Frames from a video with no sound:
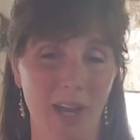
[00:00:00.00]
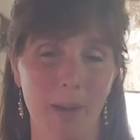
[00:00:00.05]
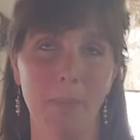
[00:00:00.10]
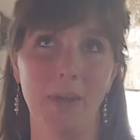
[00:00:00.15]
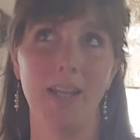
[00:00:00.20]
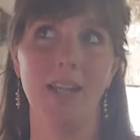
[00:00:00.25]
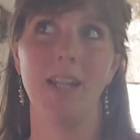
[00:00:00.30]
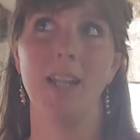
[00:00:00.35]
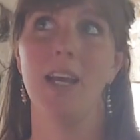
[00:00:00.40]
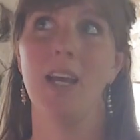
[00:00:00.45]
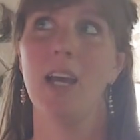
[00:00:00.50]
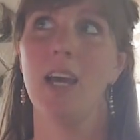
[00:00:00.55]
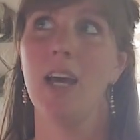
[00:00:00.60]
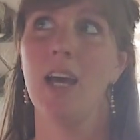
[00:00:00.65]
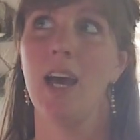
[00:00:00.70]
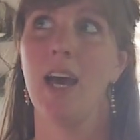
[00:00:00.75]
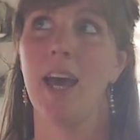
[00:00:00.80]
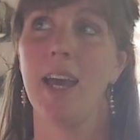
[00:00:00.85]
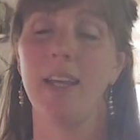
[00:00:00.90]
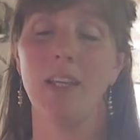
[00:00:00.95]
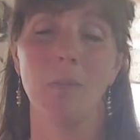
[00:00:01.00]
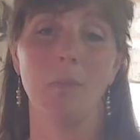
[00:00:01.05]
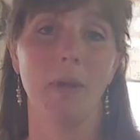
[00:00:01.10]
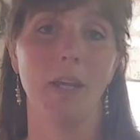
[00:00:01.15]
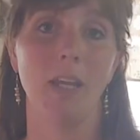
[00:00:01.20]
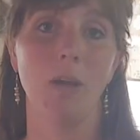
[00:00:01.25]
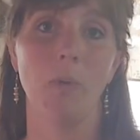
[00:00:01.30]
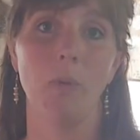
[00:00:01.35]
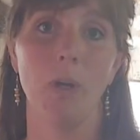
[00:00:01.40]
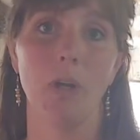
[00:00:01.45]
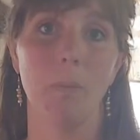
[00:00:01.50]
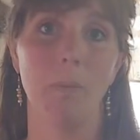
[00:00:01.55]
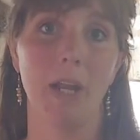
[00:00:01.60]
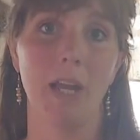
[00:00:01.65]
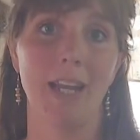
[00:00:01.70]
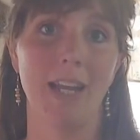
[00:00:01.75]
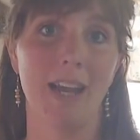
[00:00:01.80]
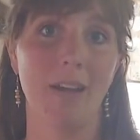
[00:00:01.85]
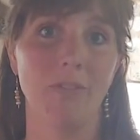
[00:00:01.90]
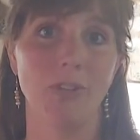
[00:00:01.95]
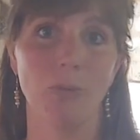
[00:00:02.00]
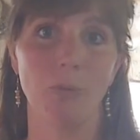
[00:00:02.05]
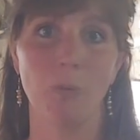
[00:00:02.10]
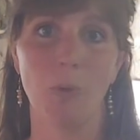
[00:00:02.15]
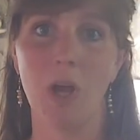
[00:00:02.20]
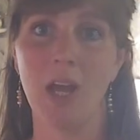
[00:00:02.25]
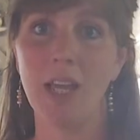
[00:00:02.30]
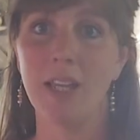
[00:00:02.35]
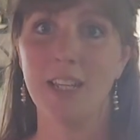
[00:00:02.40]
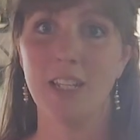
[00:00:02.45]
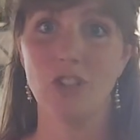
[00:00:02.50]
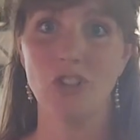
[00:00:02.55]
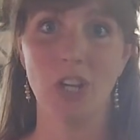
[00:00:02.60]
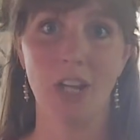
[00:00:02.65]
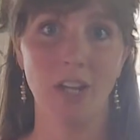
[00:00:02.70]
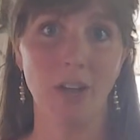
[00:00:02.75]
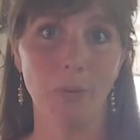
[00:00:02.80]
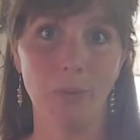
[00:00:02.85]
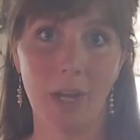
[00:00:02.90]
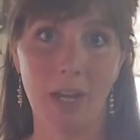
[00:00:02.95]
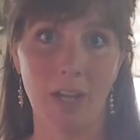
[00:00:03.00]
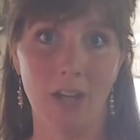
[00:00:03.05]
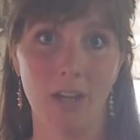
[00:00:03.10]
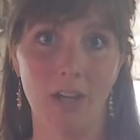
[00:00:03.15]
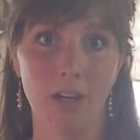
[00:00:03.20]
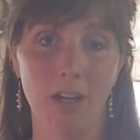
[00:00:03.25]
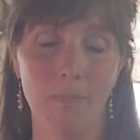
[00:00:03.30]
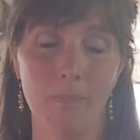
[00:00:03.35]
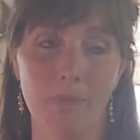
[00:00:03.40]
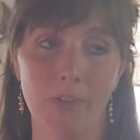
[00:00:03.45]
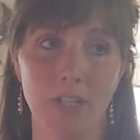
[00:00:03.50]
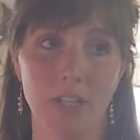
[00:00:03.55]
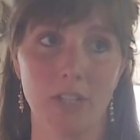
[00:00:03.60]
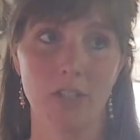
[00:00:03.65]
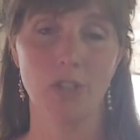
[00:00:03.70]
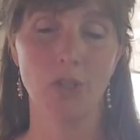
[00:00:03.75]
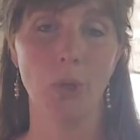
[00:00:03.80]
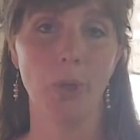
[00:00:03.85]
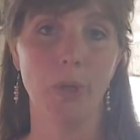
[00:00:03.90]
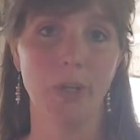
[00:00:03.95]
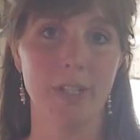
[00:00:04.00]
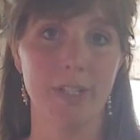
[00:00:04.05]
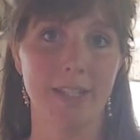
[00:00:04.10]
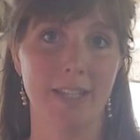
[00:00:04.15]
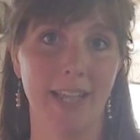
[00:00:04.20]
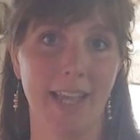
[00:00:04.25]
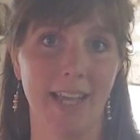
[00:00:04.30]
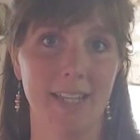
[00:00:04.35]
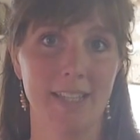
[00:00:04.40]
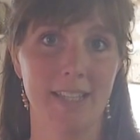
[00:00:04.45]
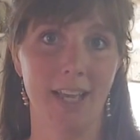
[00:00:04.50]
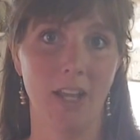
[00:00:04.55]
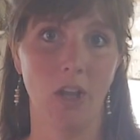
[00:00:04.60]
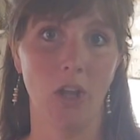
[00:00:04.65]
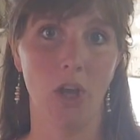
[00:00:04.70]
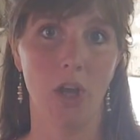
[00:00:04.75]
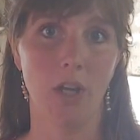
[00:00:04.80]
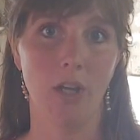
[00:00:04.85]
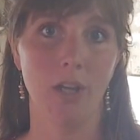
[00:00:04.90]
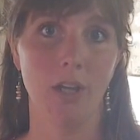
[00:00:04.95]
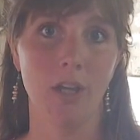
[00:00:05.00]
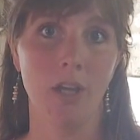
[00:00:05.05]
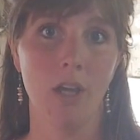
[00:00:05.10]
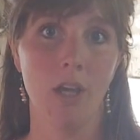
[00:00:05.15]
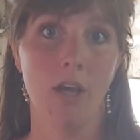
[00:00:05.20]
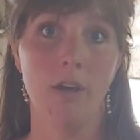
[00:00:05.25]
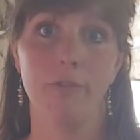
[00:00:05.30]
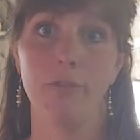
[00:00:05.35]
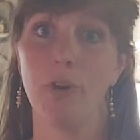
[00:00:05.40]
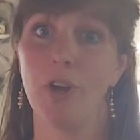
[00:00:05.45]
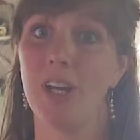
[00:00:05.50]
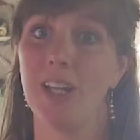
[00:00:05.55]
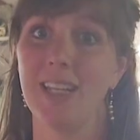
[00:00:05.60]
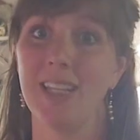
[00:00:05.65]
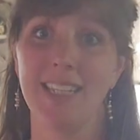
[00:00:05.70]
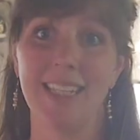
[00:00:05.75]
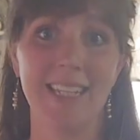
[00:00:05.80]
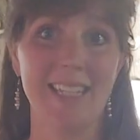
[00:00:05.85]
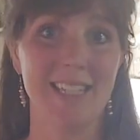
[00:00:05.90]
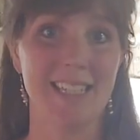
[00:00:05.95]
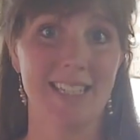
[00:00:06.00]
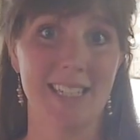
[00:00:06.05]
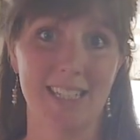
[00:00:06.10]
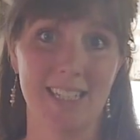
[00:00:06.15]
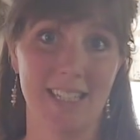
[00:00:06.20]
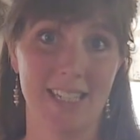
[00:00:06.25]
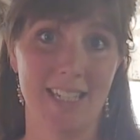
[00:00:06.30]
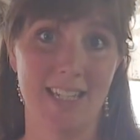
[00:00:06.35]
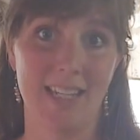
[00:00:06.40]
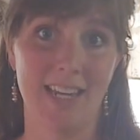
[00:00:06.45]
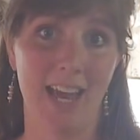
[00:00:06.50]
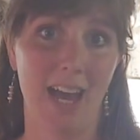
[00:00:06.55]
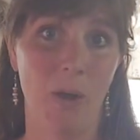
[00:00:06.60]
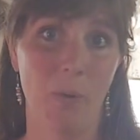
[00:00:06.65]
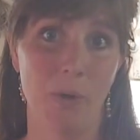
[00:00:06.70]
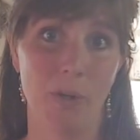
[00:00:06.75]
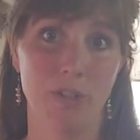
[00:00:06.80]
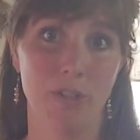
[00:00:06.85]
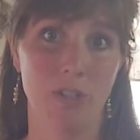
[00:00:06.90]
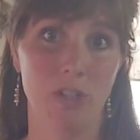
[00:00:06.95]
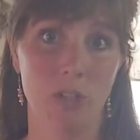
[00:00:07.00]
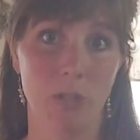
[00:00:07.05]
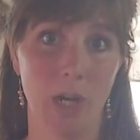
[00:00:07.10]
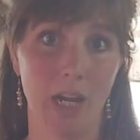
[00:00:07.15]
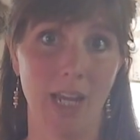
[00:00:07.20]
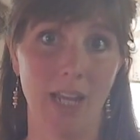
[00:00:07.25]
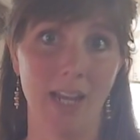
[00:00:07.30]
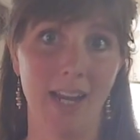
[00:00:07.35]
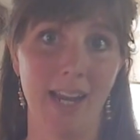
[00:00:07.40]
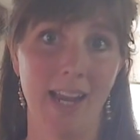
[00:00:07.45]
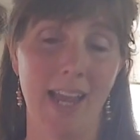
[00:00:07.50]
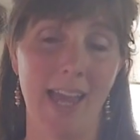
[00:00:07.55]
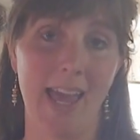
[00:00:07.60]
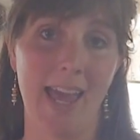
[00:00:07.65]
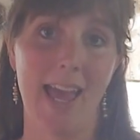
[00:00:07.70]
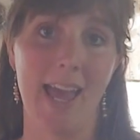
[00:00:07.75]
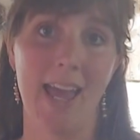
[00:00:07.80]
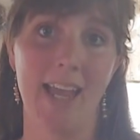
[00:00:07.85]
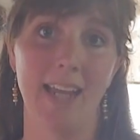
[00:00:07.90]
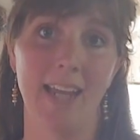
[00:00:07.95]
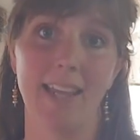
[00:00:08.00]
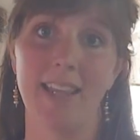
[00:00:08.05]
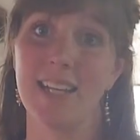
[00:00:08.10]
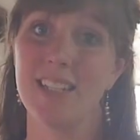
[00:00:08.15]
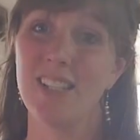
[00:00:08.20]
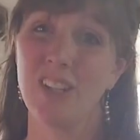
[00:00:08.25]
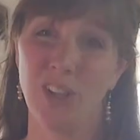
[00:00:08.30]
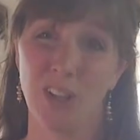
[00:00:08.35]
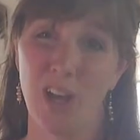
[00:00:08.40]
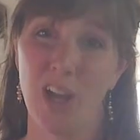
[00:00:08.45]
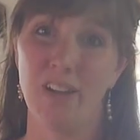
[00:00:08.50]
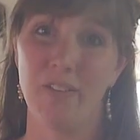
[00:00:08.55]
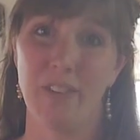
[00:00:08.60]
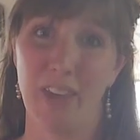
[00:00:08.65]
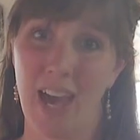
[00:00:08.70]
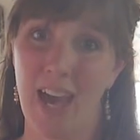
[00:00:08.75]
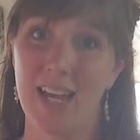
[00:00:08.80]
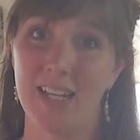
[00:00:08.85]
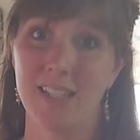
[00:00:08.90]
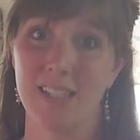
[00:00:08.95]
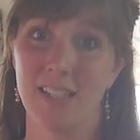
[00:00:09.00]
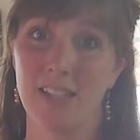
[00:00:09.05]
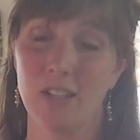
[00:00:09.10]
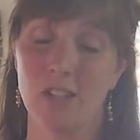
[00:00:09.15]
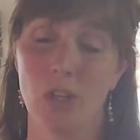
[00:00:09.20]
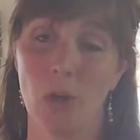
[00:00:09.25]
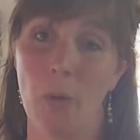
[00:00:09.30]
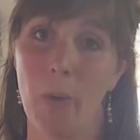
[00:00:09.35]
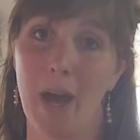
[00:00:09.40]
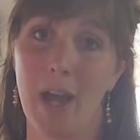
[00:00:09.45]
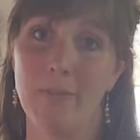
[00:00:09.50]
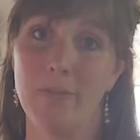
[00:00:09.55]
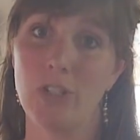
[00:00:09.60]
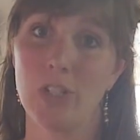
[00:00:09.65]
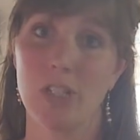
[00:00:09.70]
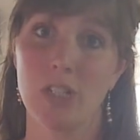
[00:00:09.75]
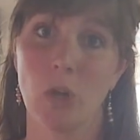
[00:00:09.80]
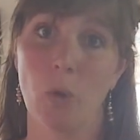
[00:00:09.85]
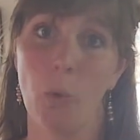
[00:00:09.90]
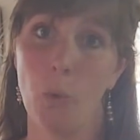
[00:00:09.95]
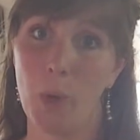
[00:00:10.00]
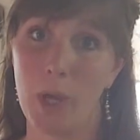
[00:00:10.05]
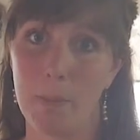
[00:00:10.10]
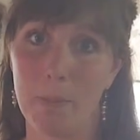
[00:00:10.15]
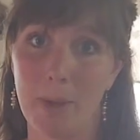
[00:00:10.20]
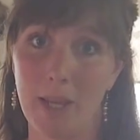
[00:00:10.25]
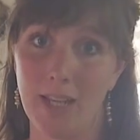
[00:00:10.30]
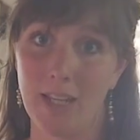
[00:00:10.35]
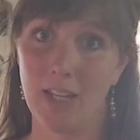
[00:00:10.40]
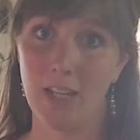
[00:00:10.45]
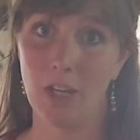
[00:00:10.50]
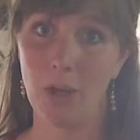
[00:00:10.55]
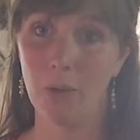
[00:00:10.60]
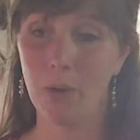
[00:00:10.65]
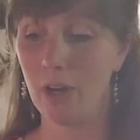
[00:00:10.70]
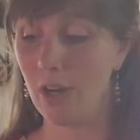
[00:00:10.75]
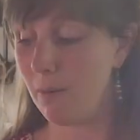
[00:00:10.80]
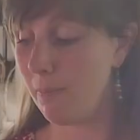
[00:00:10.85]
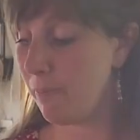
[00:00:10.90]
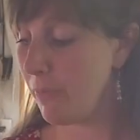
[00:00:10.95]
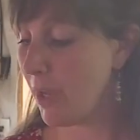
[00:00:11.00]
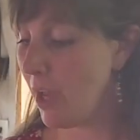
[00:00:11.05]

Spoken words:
I mean, I can make it work, but I'd have to run the generator, because the solar doesn't last that long, for at least 16 hours straight, and that's a lot of gas. So I've just quit making yogurt.